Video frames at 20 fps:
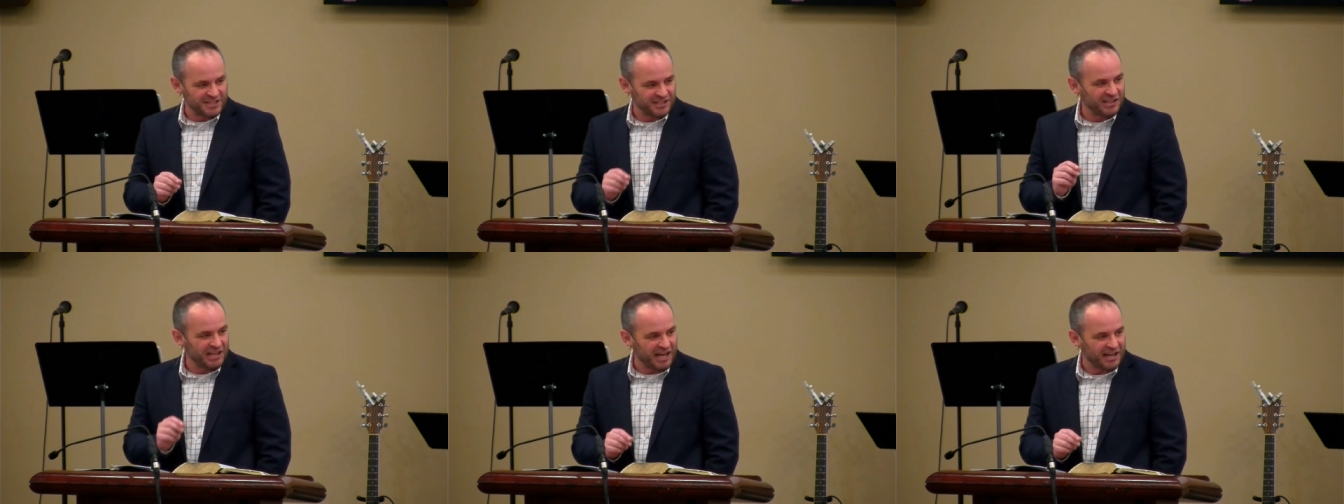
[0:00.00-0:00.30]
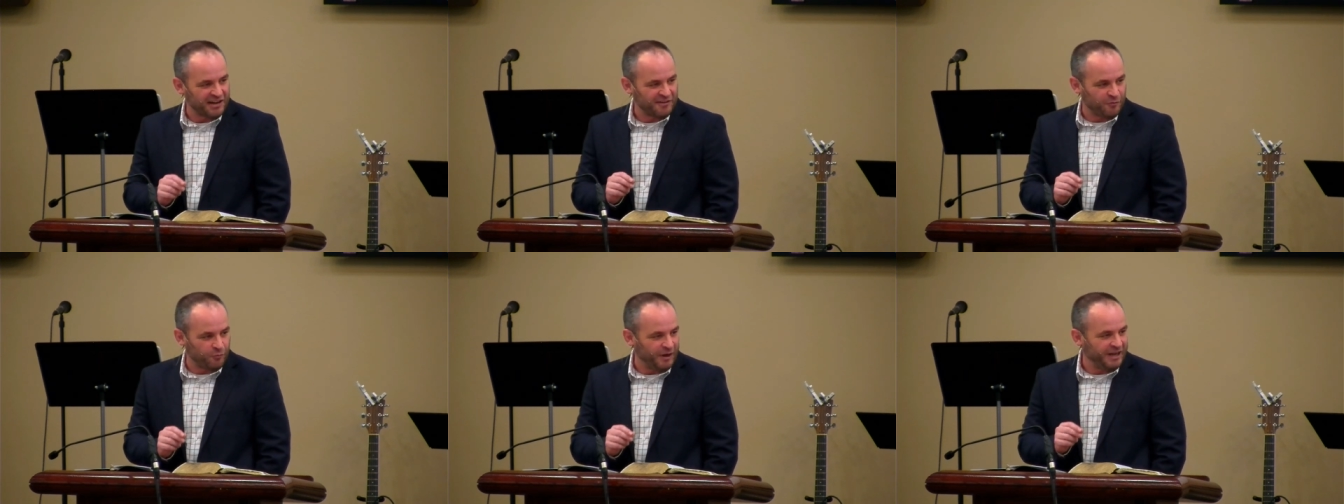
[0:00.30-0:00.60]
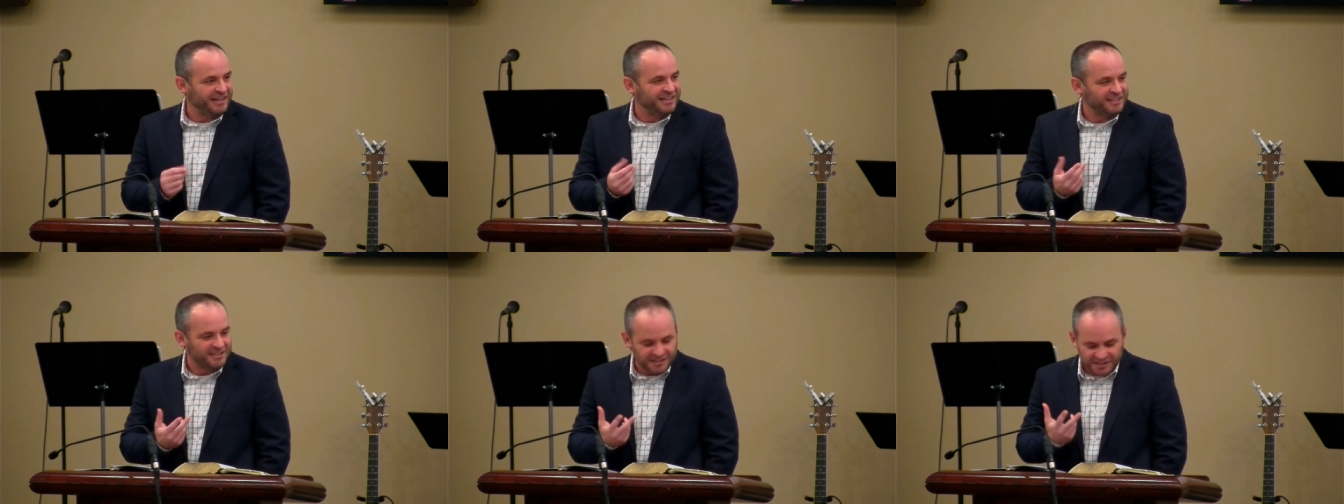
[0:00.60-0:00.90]
a lot of
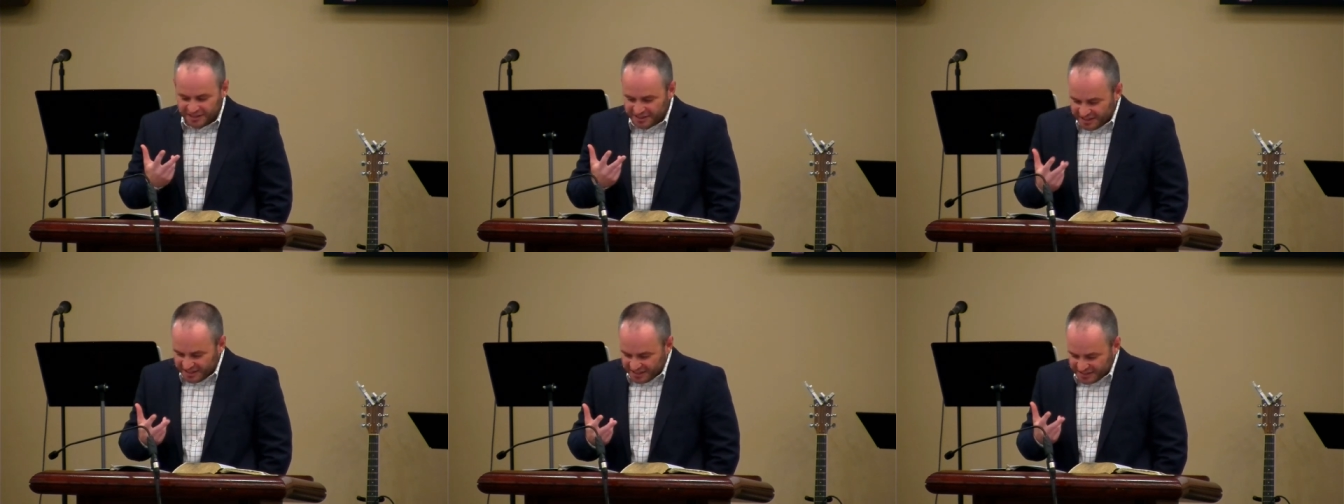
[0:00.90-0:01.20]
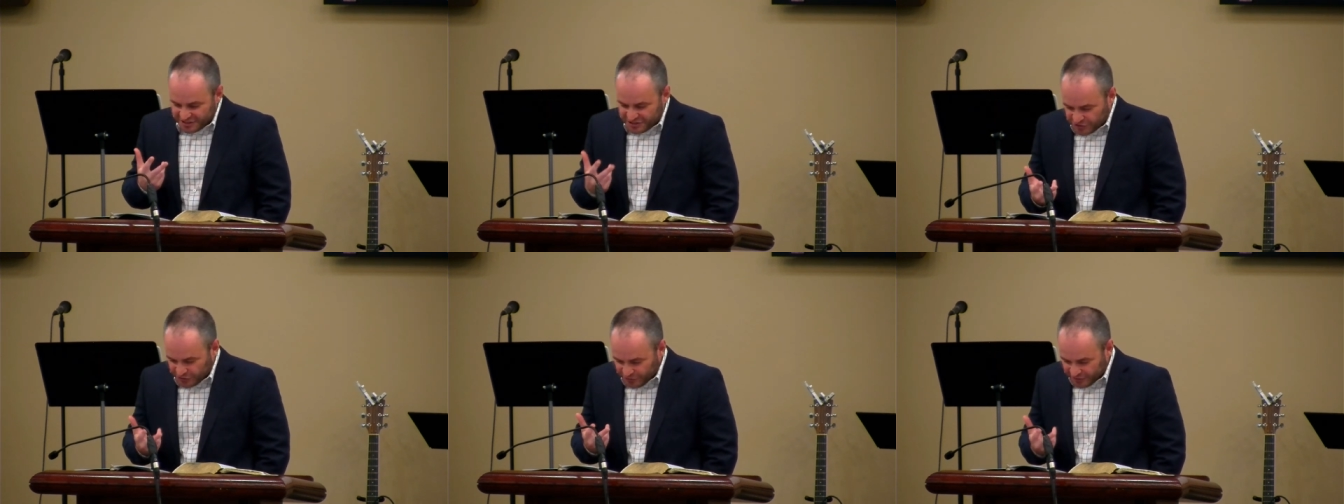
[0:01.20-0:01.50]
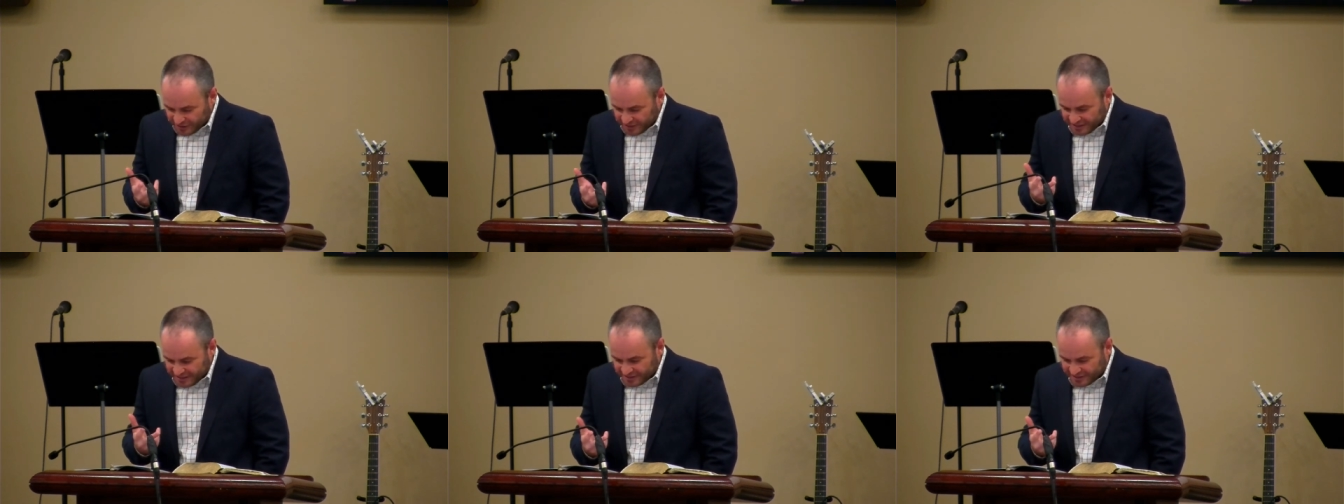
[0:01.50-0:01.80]
weight, and, and
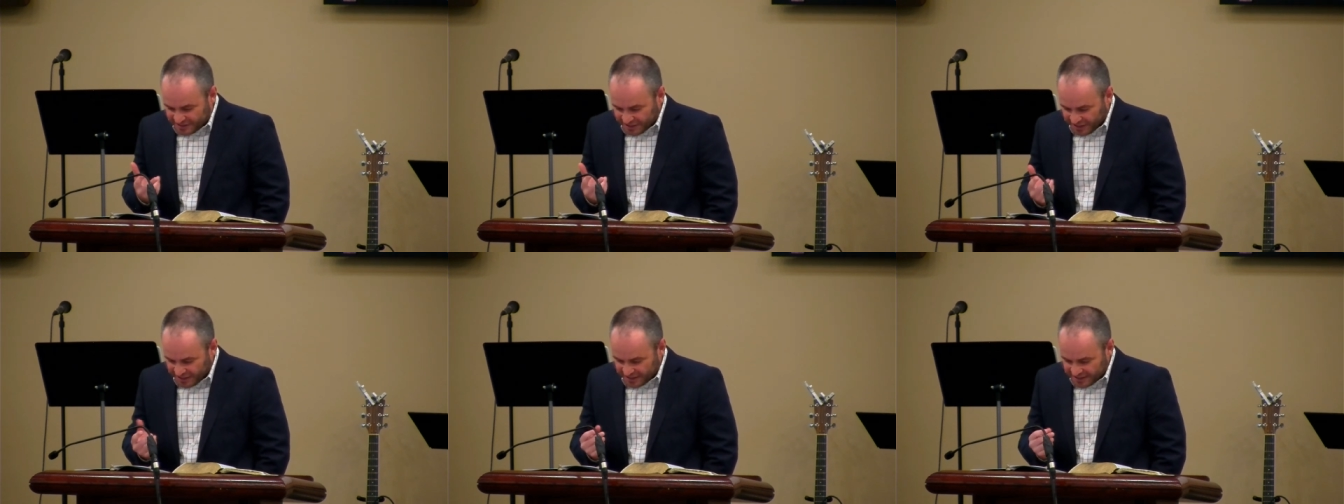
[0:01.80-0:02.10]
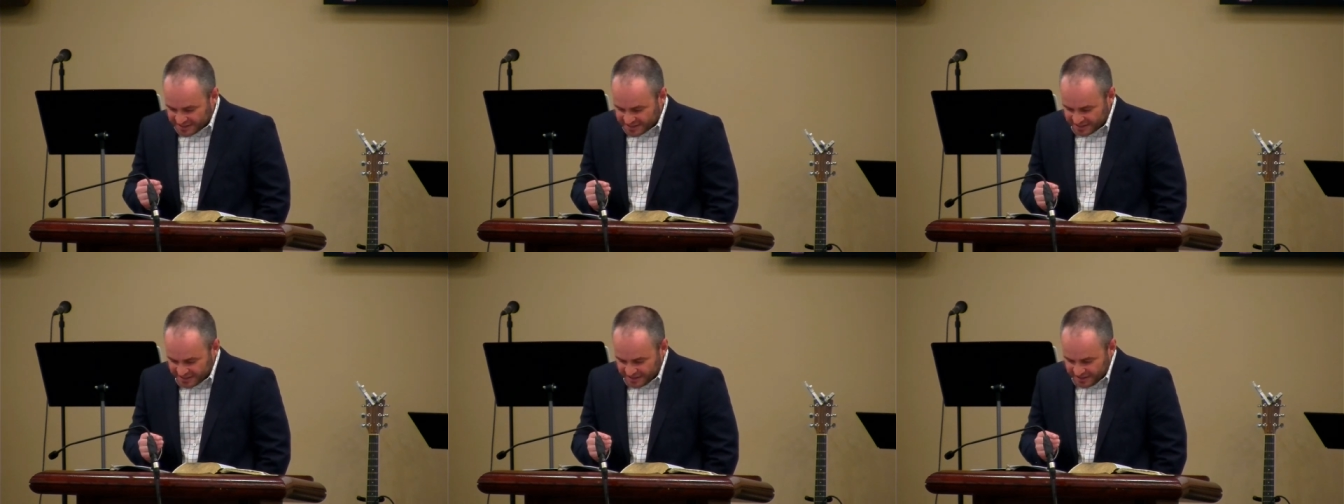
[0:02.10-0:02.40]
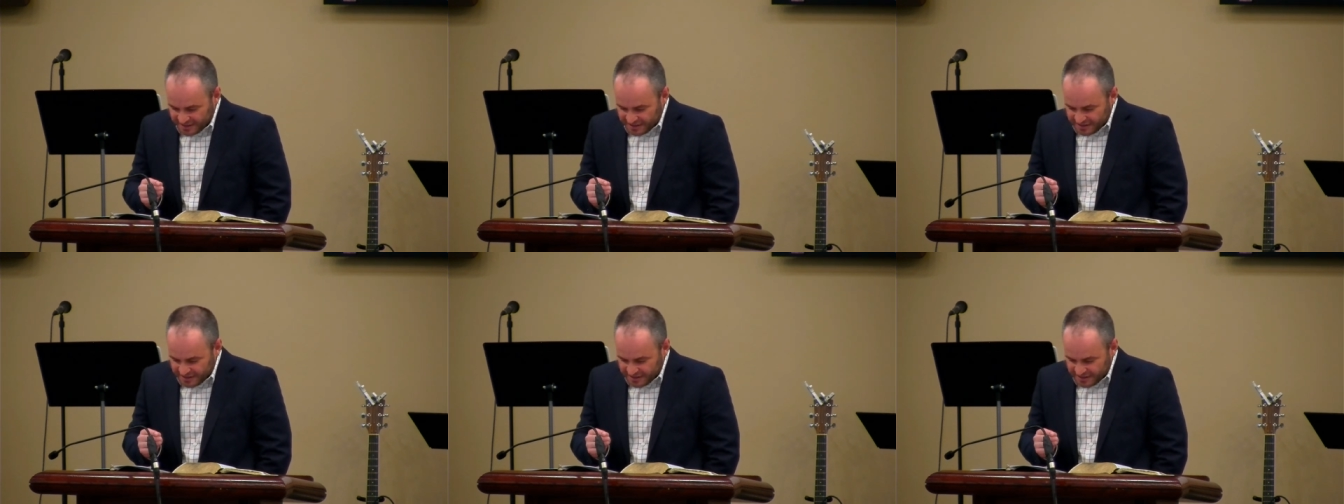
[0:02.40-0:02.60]
certainly it does,